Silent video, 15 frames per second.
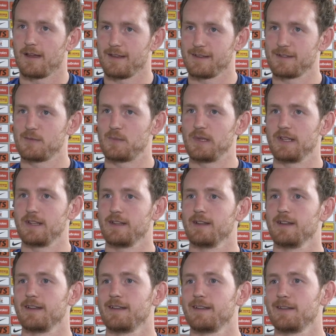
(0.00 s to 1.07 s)
As has been
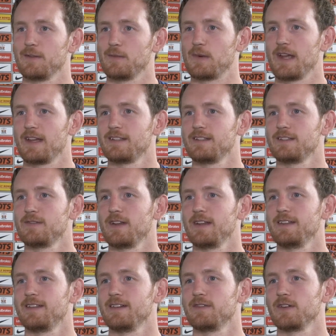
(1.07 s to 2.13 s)
in the press, it's
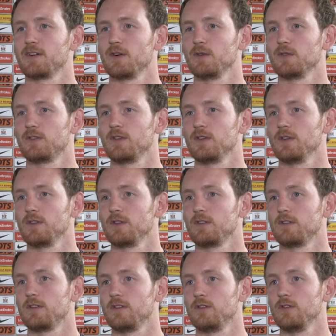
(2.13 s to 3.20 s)
very difficult
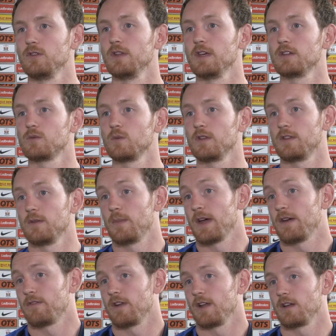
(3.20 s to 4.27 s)
to do this with the
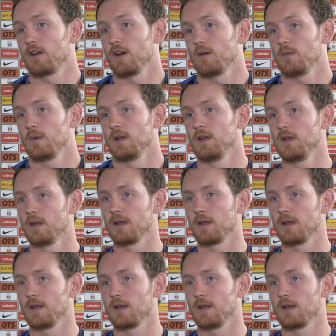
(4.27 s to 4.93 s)
Betfred Cup.